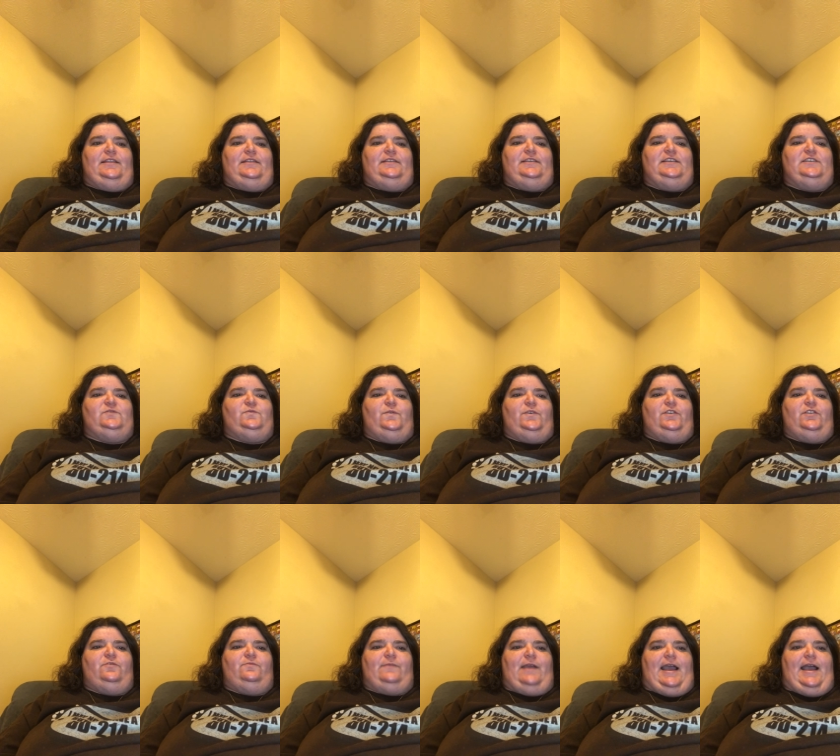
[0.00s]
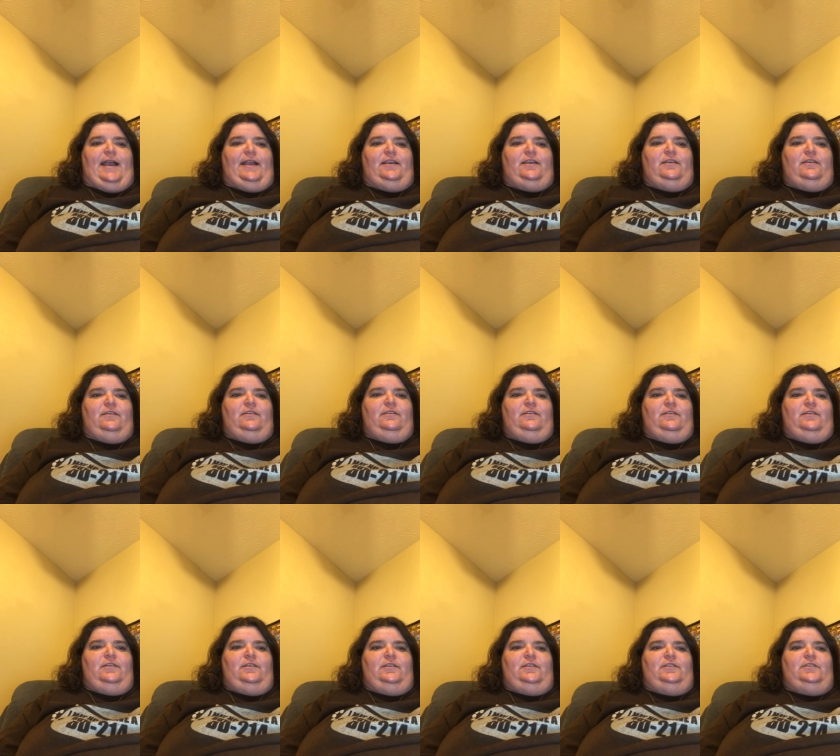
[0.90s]
These were the rack,
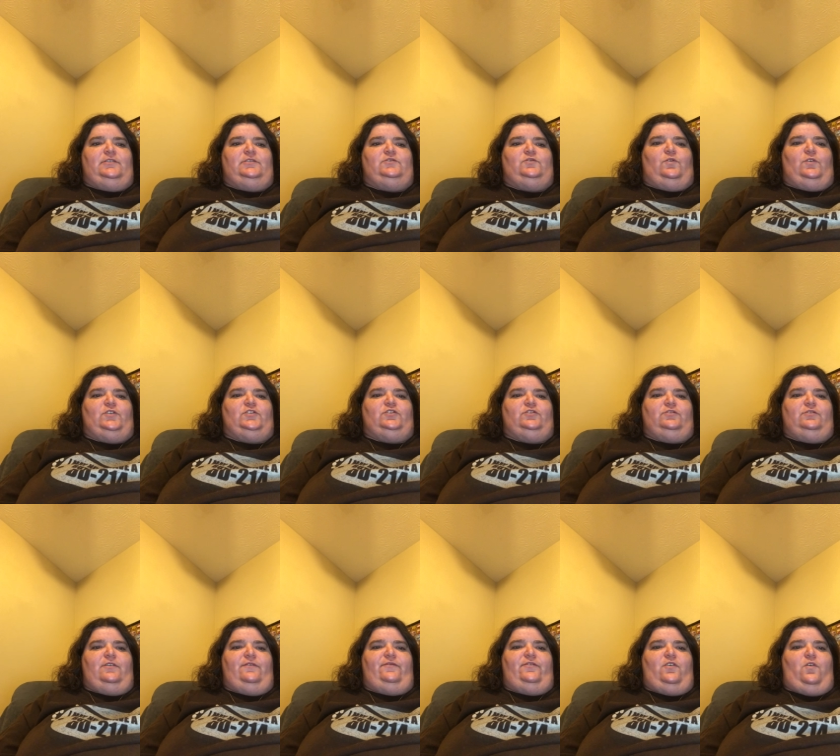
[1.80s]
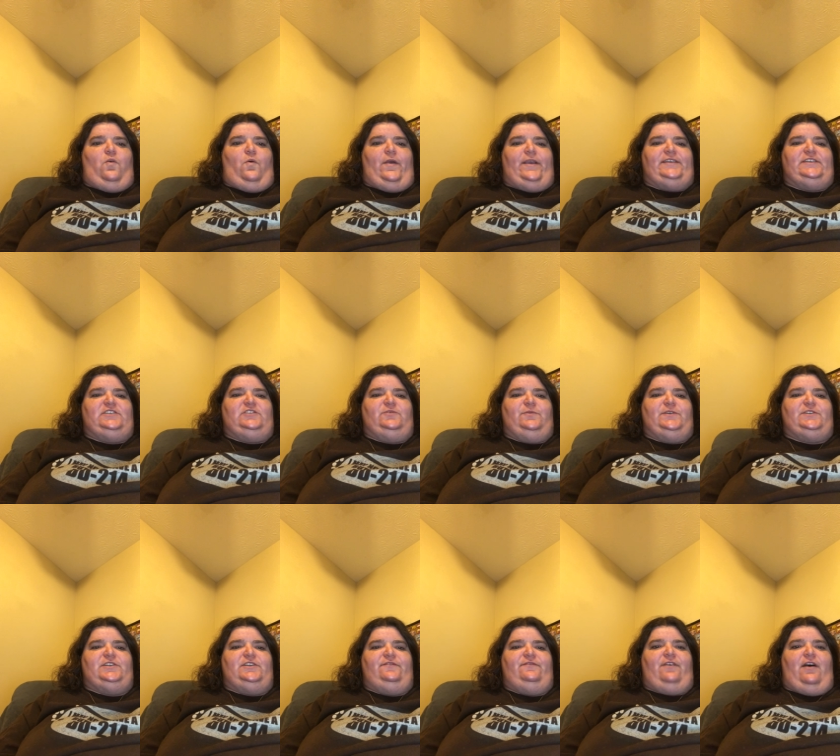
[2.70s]
torture of the hoist,
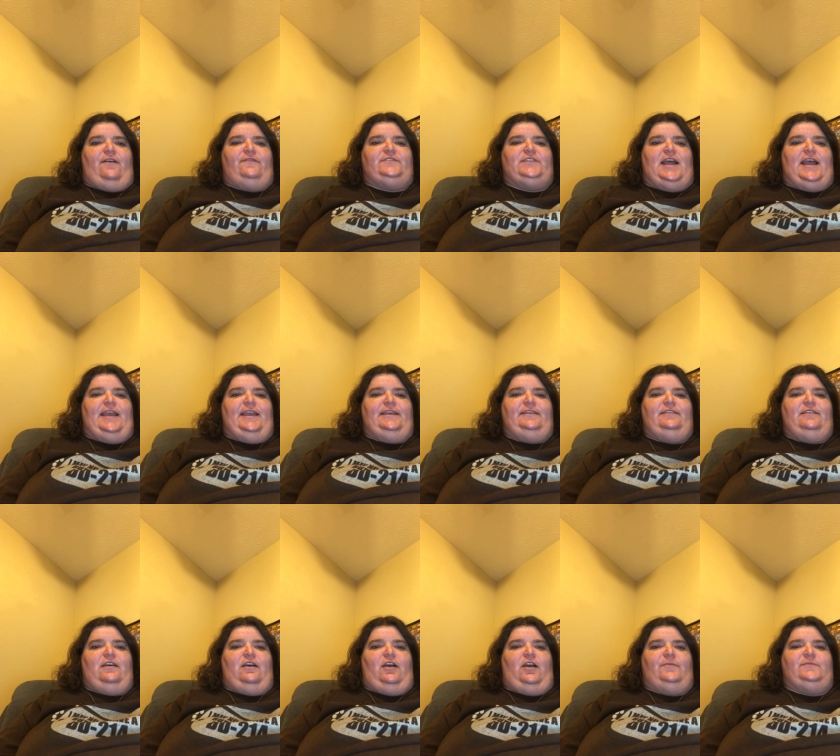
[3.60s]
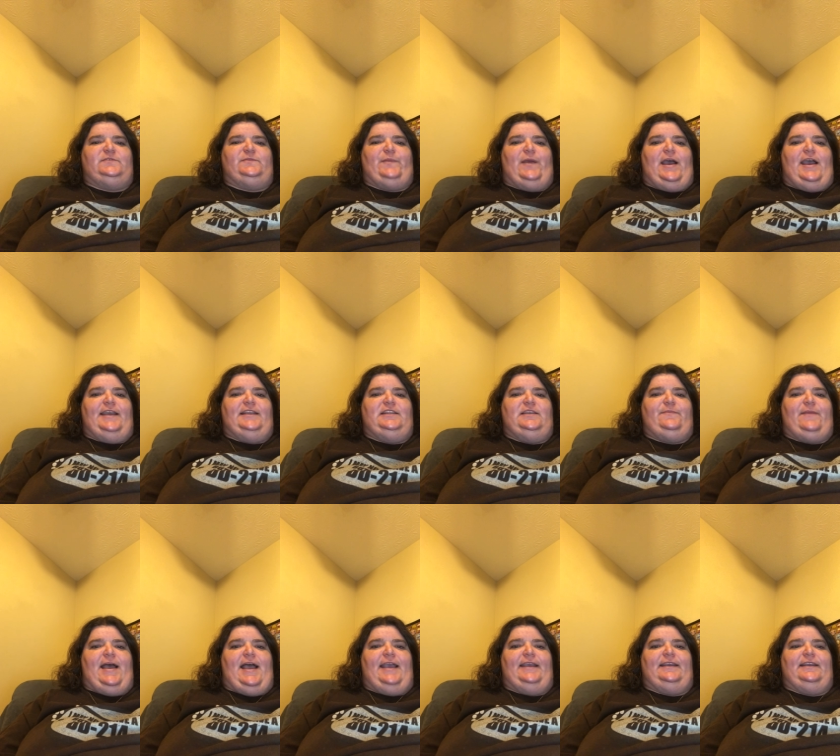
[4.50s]
which involved tying the arms behind the
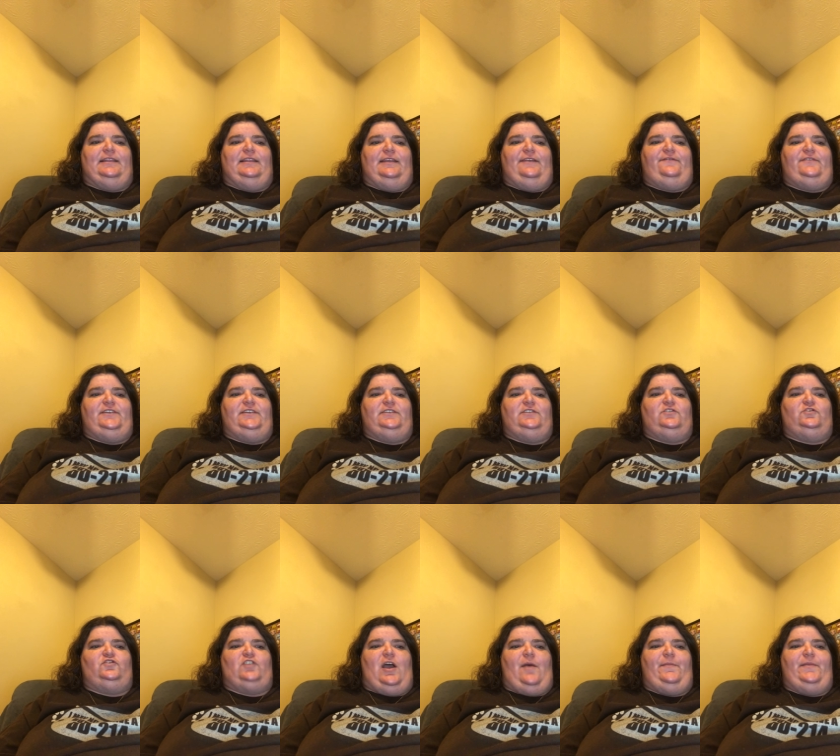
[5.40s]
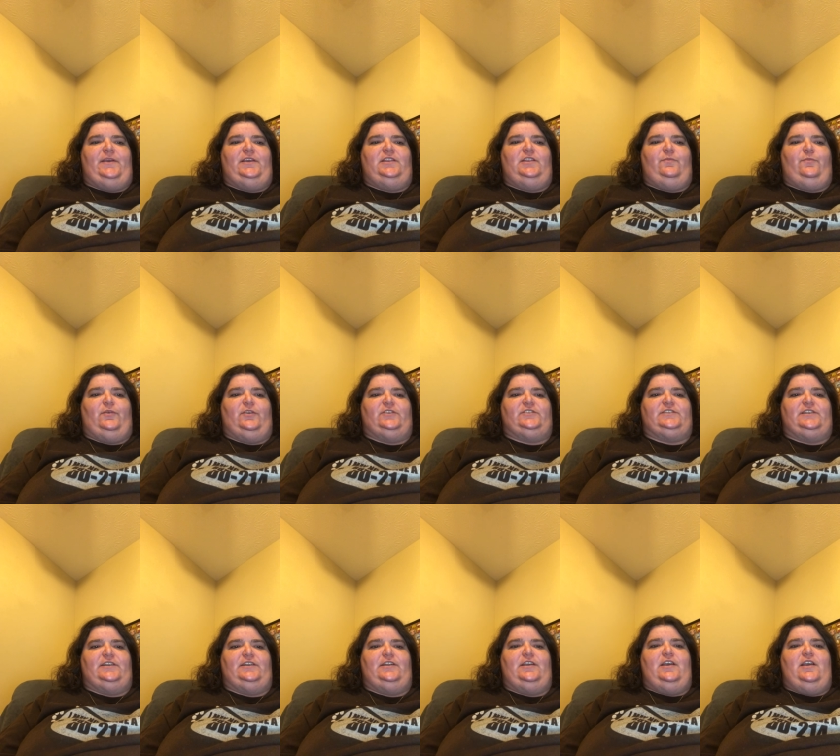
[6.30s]
back and lifting and dropping the
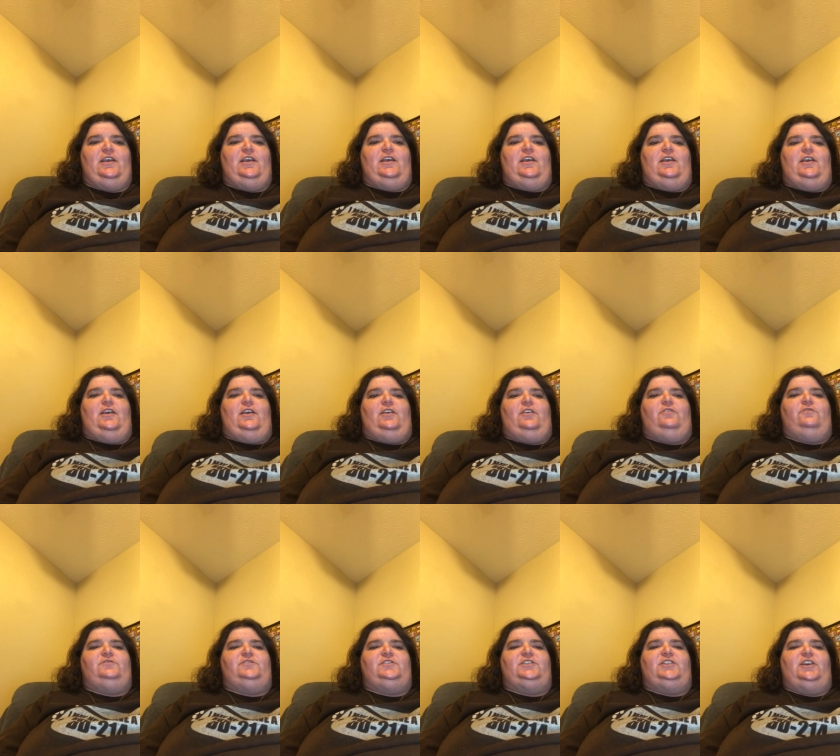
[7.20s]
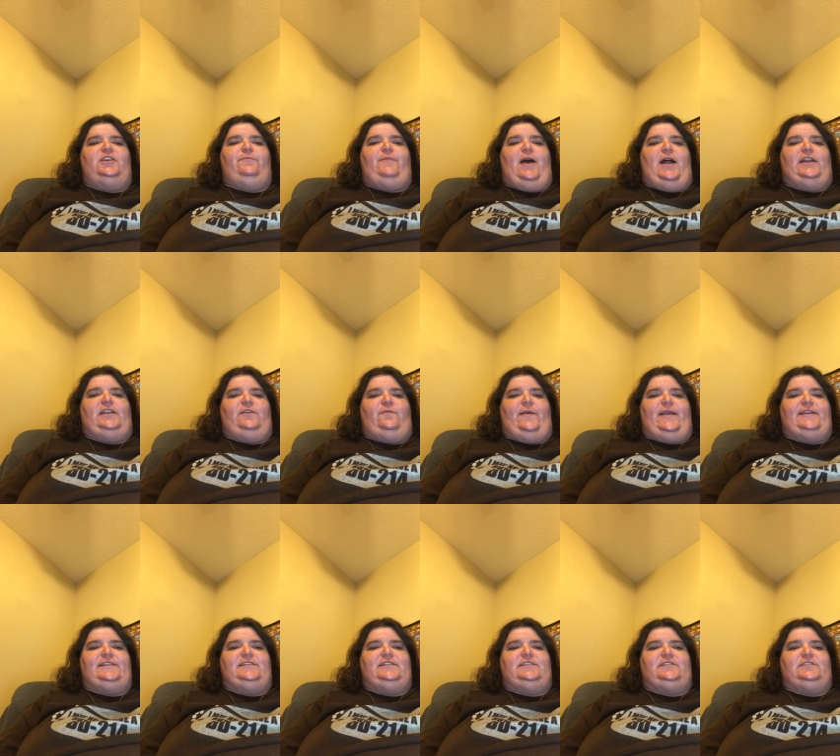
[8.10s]
person, using their body
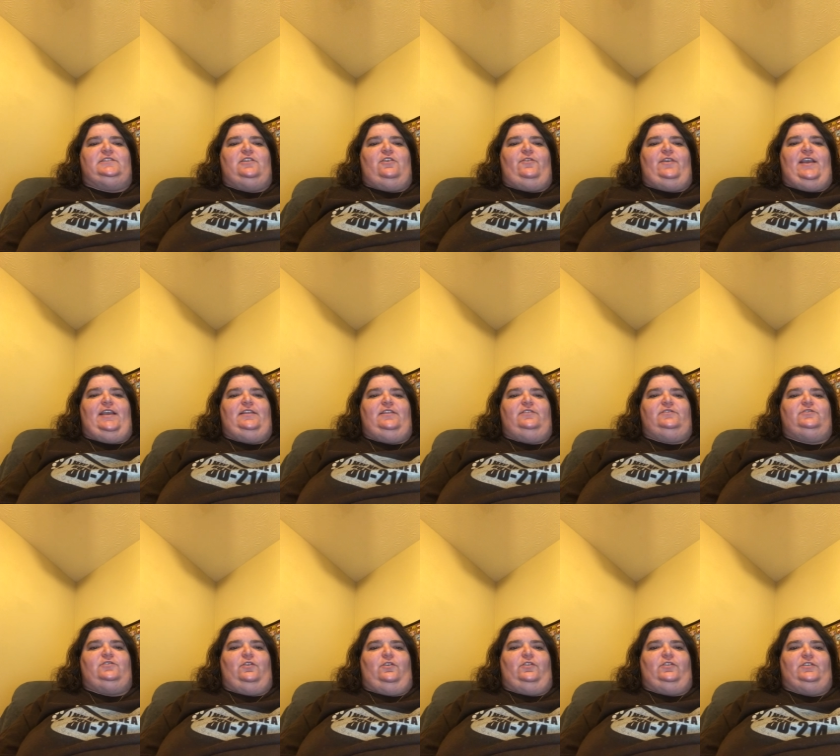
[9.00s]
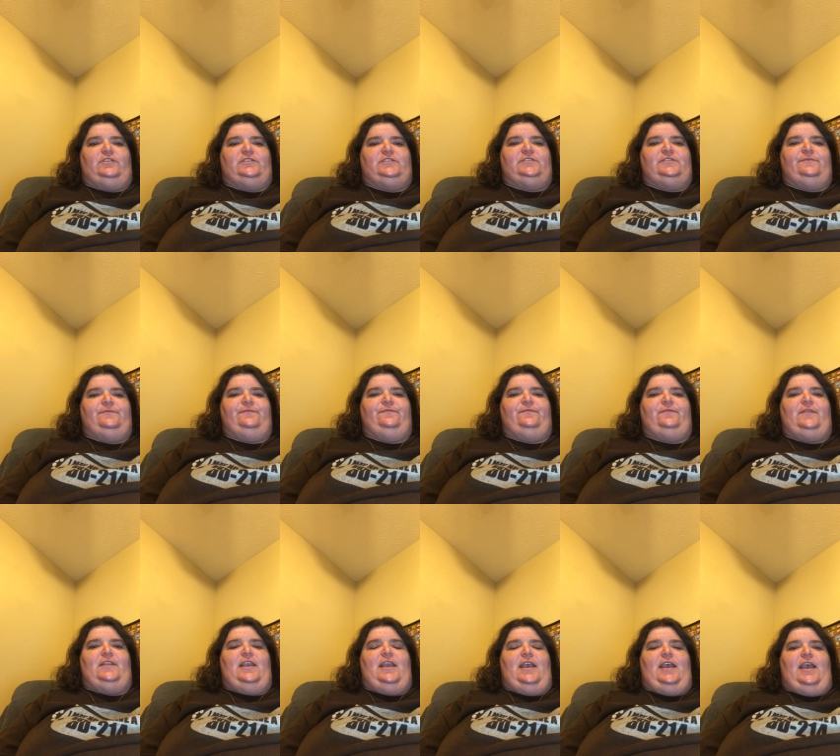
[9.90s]
weight to dislocate their shoulders,
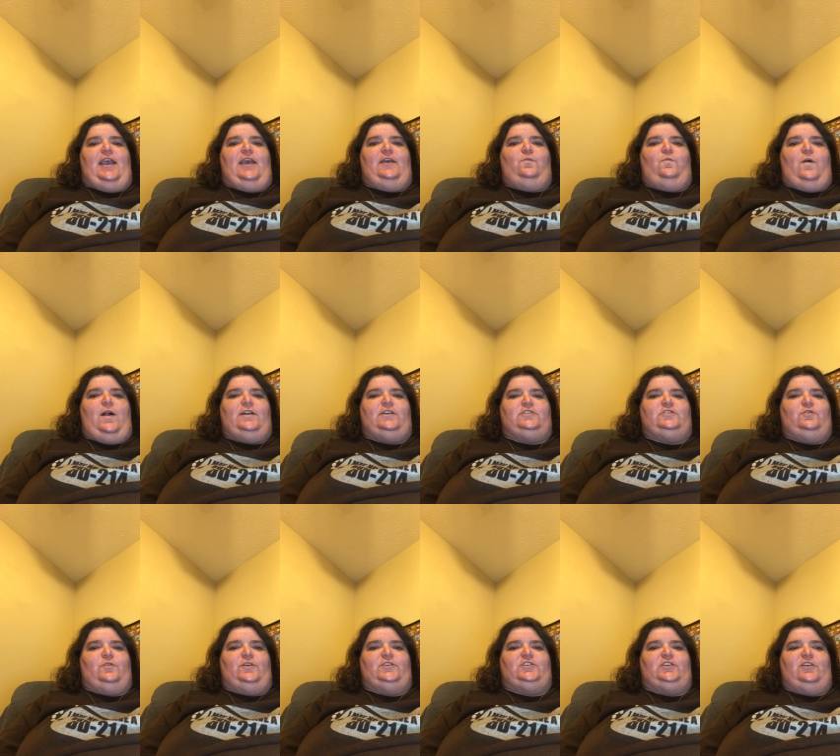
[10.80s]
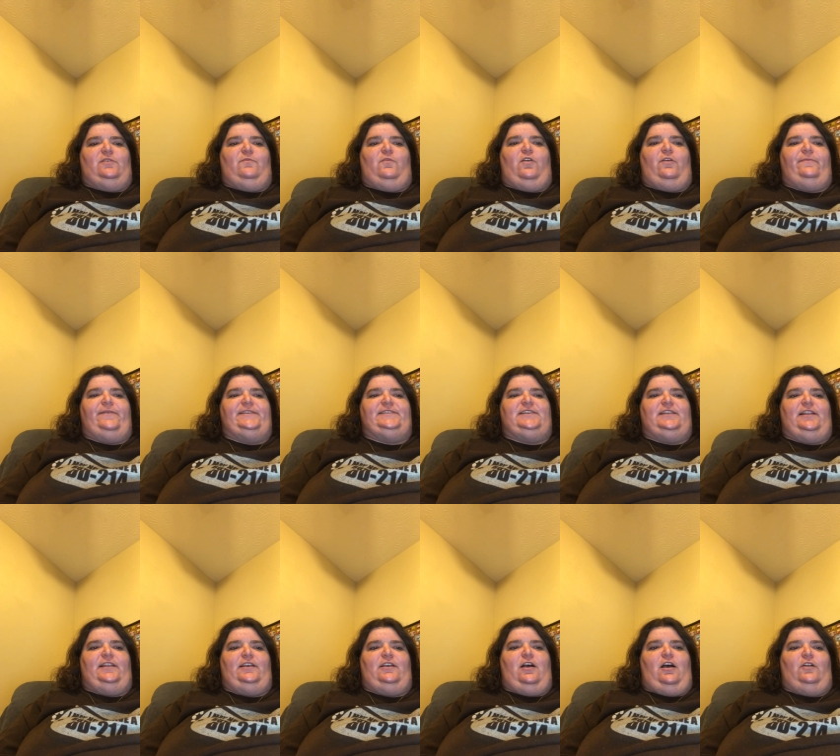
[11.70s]
and water torture, more
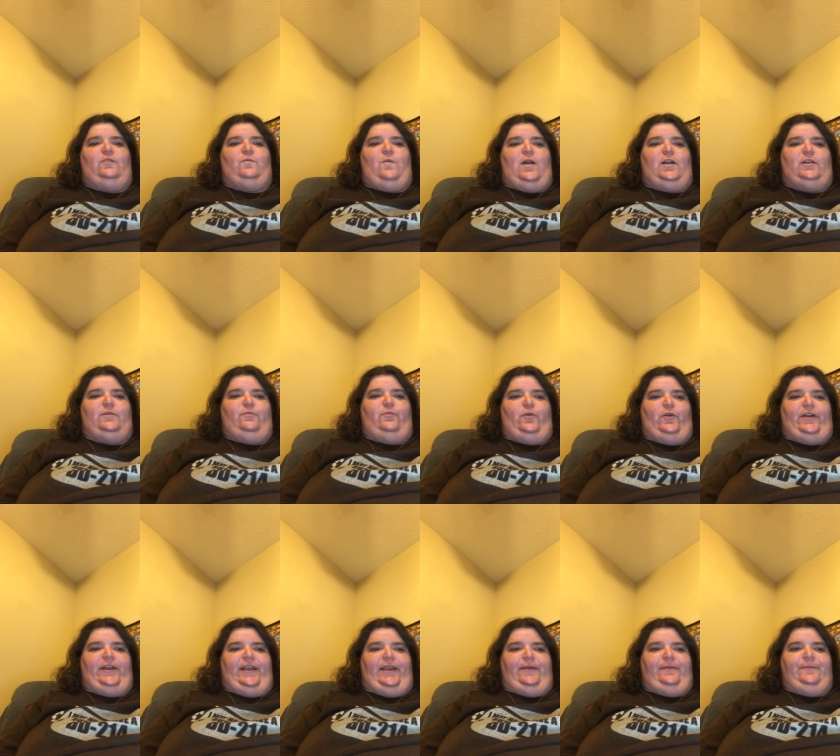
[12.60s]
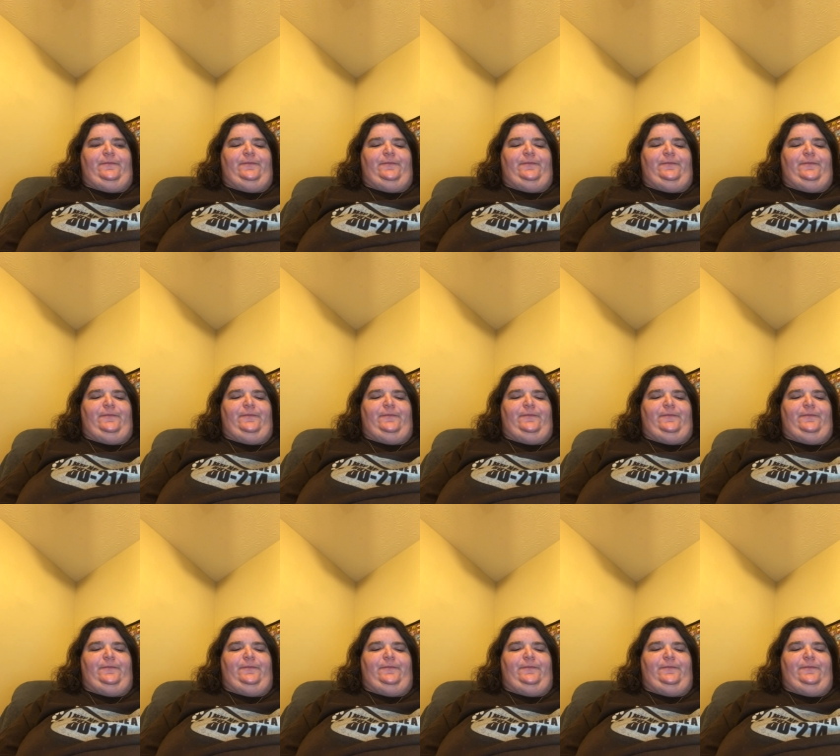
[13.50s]
recently called waterboarding.